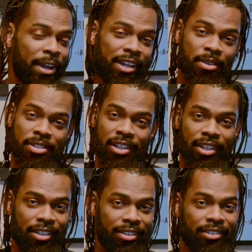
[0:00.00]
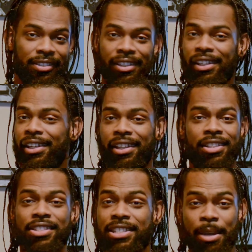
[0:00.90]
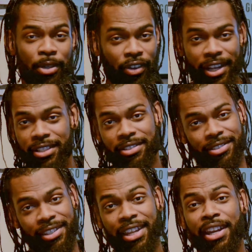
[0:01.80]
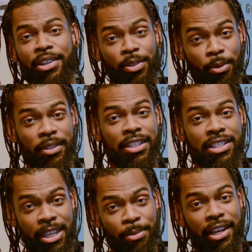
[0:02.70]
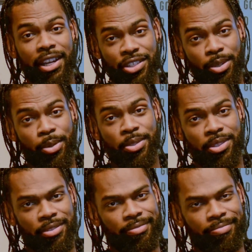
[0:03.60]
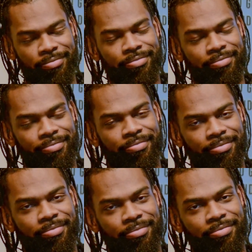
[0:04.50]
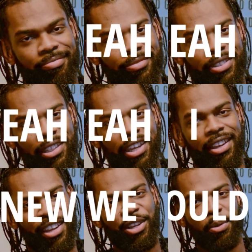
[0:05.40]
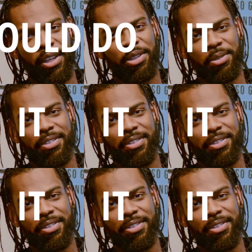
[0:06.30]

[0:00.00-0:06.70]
I was like, it's just time to grind. And I knew with the team that I chose, yeah, I knew we could do it.